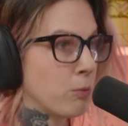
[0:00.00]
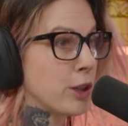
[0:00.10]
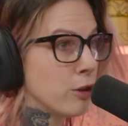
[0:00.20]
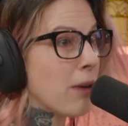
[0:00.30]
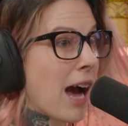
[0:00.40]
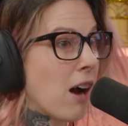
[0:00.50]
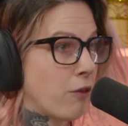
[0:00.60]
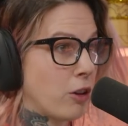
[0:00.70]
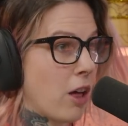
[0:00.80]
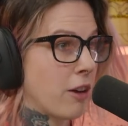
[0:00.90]
We do
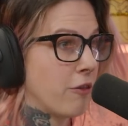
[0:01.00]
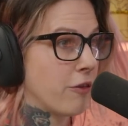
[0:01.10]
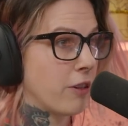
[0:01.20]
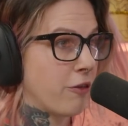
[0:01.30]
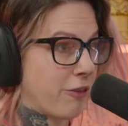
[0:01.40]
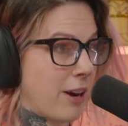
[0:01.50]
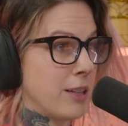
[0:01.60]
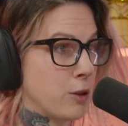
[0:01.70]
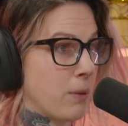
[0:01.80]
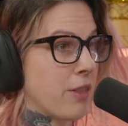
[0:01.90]
have a lot of
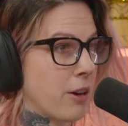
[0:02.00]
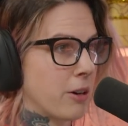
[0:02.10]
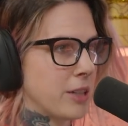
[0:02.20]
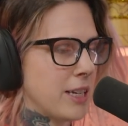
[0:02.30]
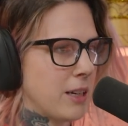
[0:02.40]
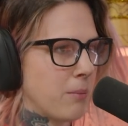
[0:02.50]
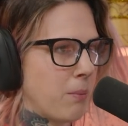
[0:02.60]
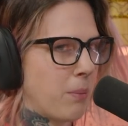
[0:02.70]
friends within our team,